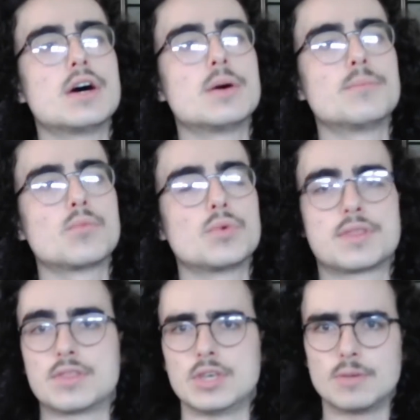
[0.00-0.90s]
with
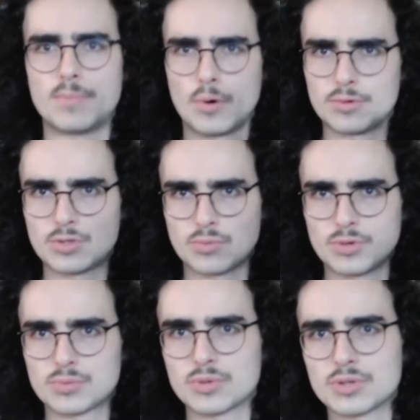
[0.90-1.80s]
the post-World
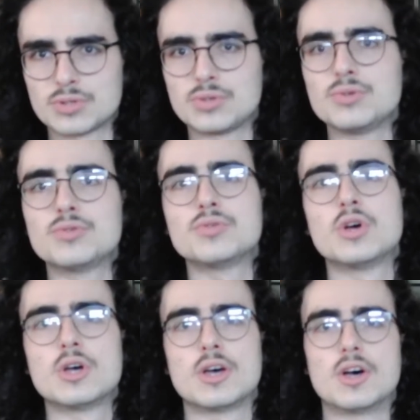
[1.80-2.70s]
War II
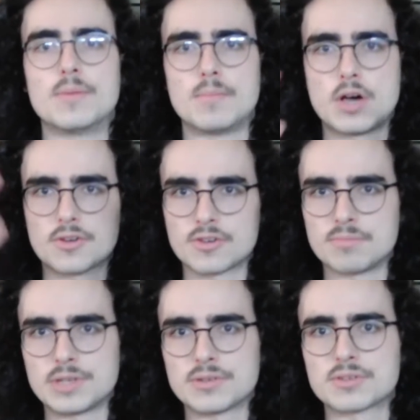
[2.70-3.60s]
modern
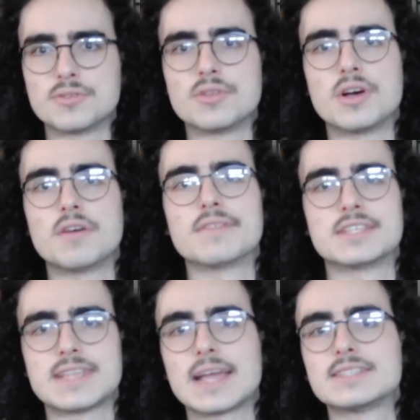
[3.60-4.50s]
miracle of the
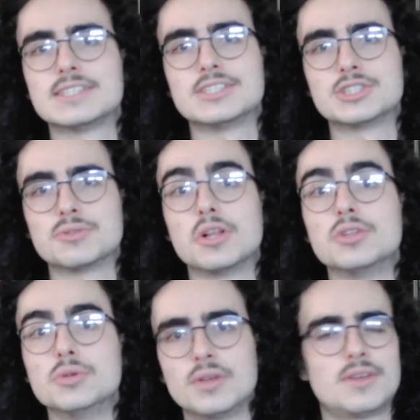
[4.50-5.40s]
satin de
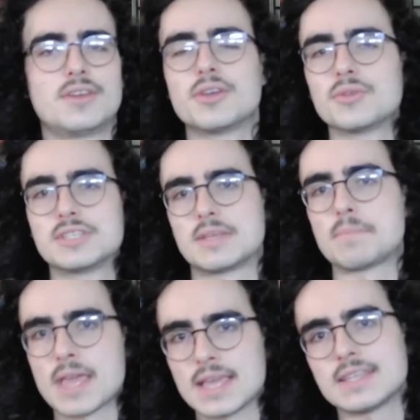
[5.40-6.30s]
Ralo, which is a
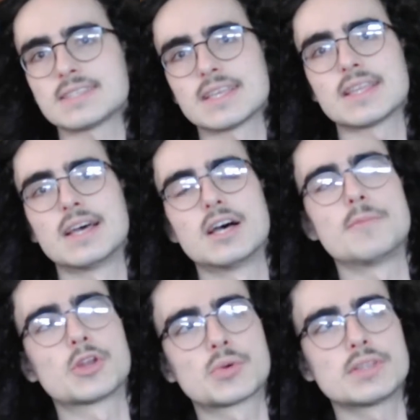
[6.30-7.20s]
paint, an
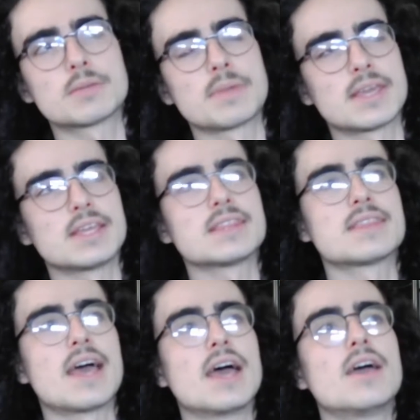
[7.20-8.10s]
acrylic paint
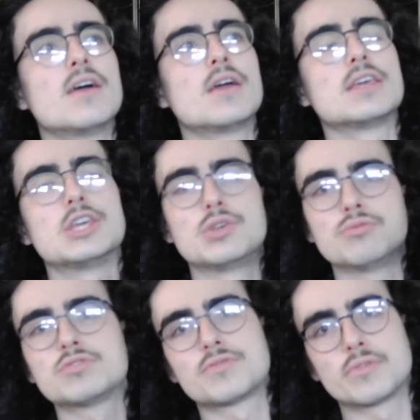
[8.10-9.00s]
that he
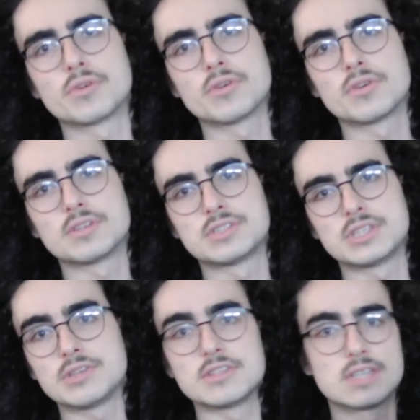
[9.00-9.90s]
used for a
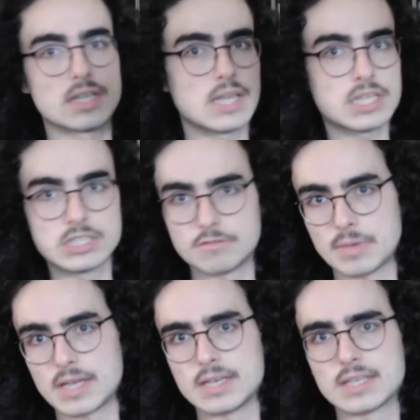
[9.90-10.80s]
series of collections of
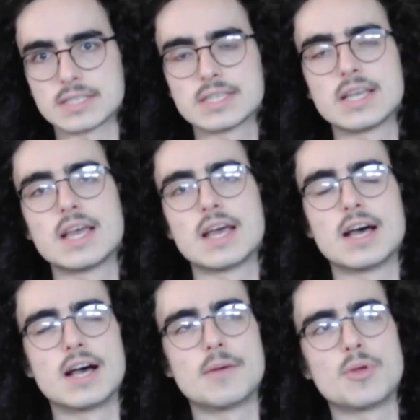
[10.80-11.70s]
paintings.
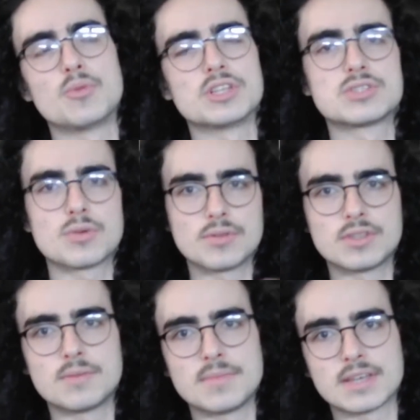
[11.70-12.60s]
And when he sold
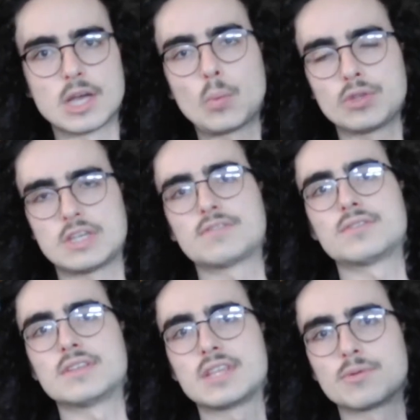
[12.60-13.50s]
them, a couple weeks after that,
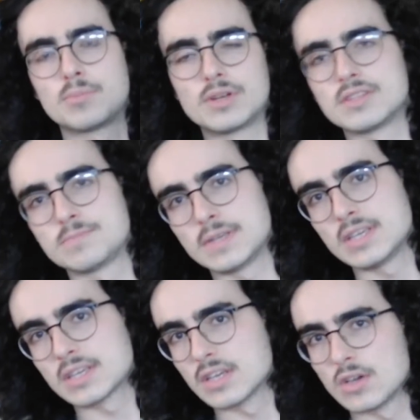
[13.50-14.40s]
they were put in this
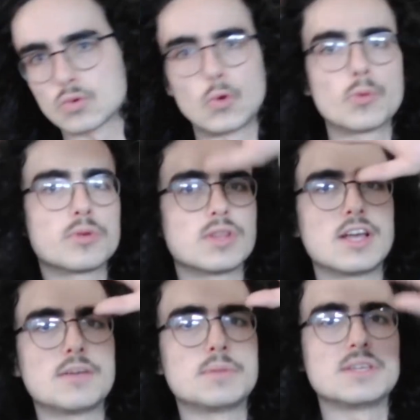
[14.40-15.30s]
big corporate
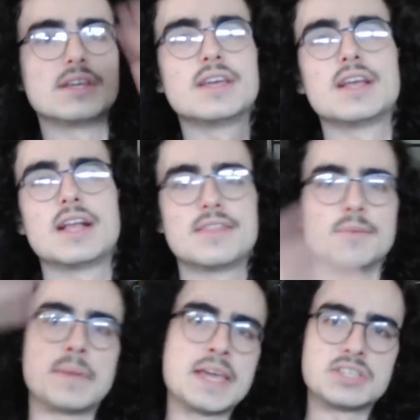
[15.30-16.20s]
lobby. The
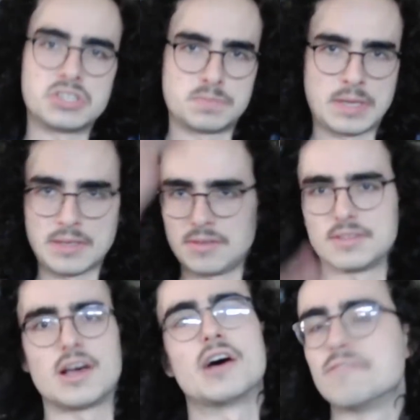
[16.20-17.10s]
paint just peeled
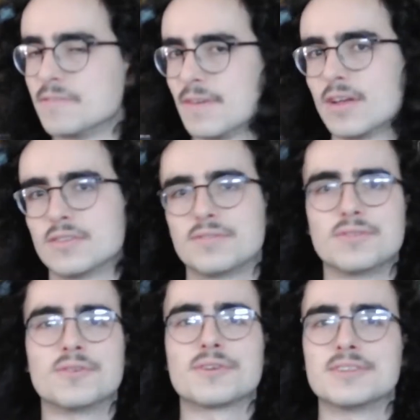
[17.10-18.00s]
off and fell on the
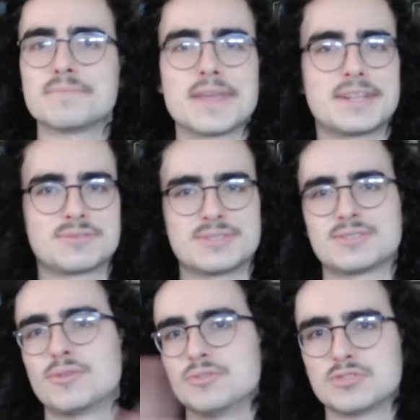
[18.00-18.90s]
floor, and the paintings were just
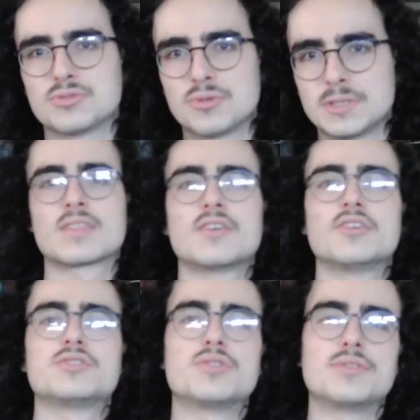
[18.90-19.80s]
totally destroyed.
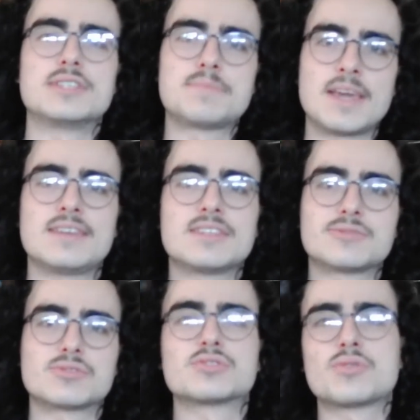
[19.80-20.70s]
So these paintings, which are
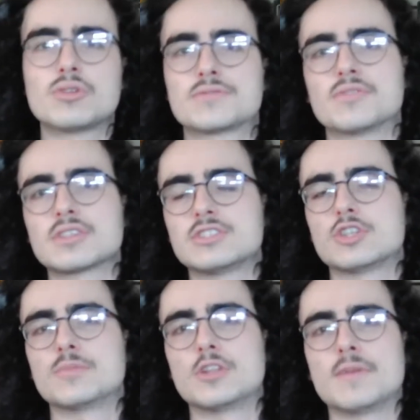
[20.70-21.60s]
sold for a considerable
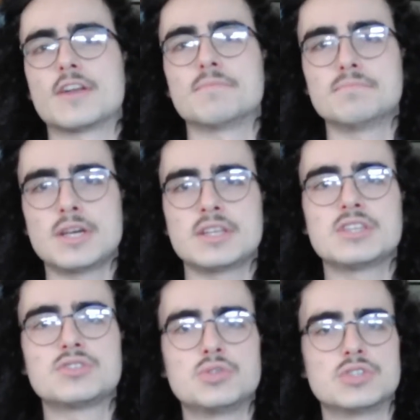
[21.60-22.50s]
amount of money
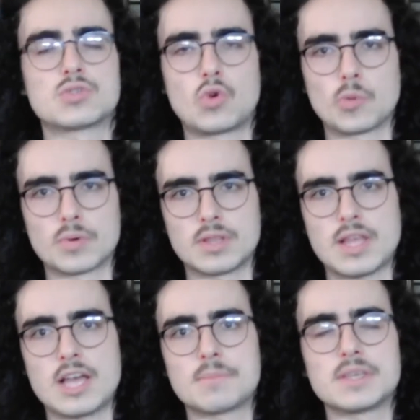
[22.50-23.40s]
to this corporate
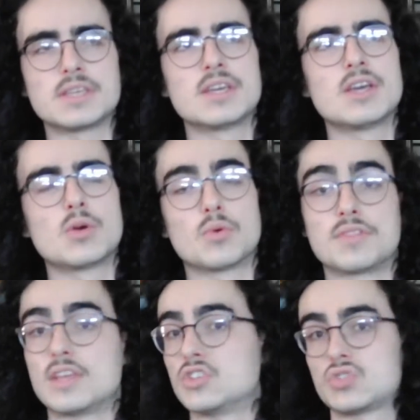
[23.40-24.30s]
lobby, were then
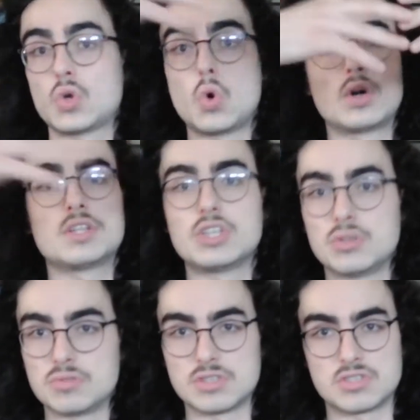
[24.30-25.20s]
just totally
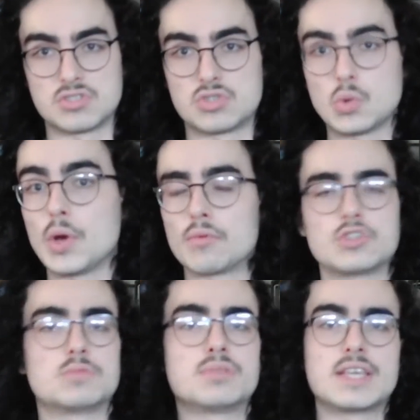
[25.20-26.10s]
useless and destroyed, or just
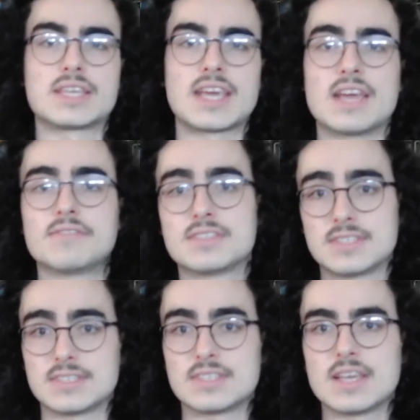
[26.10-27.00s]
blank canvases.